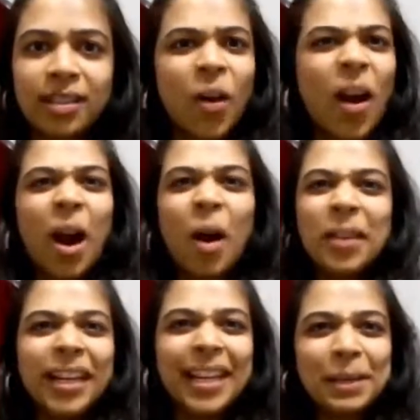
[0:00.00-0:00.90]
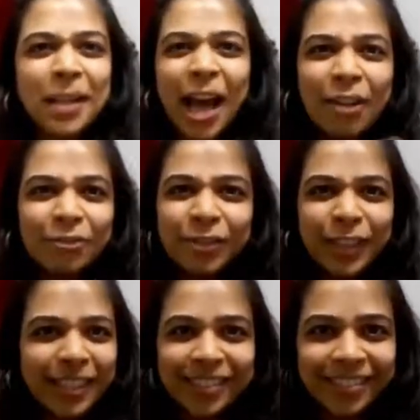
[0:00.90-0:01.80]
Now, how many times have
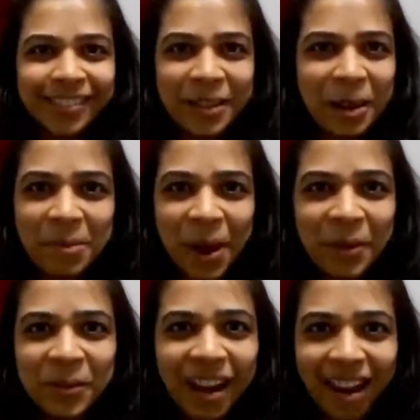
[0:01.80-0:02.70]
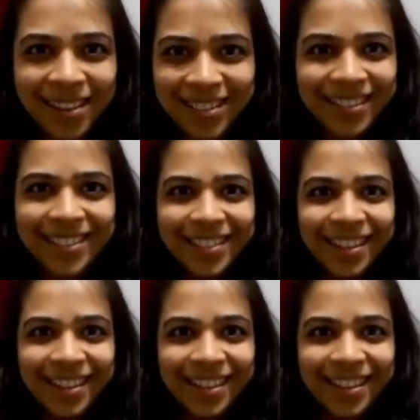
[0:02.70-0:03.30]
we heard about us,